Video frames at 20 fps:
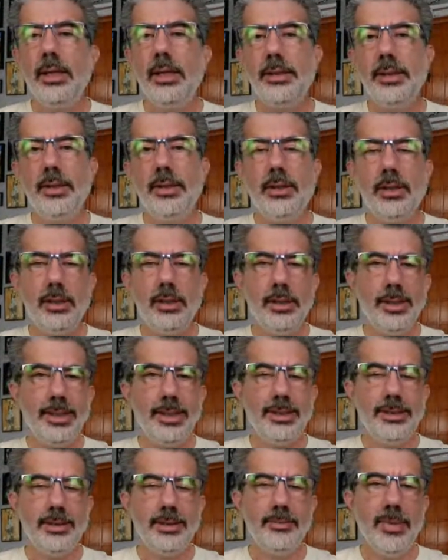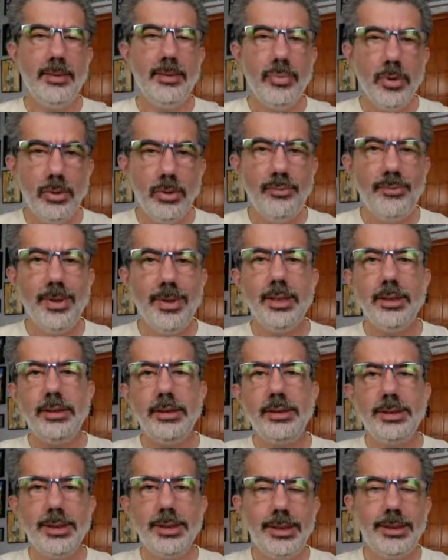There are links in my profile.
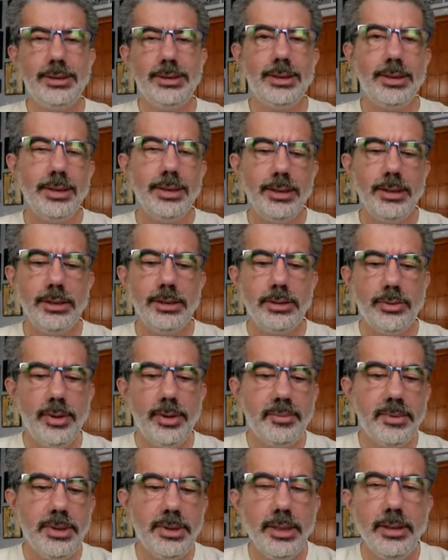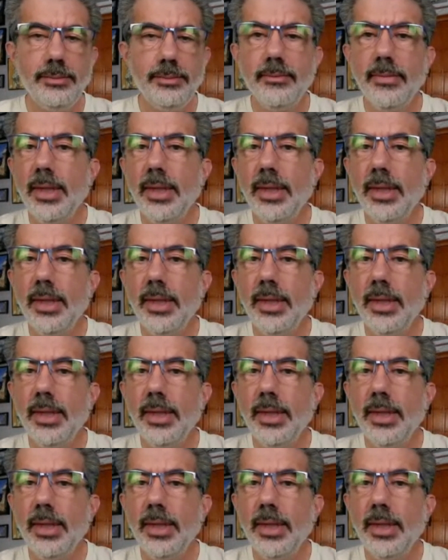There's links in the description.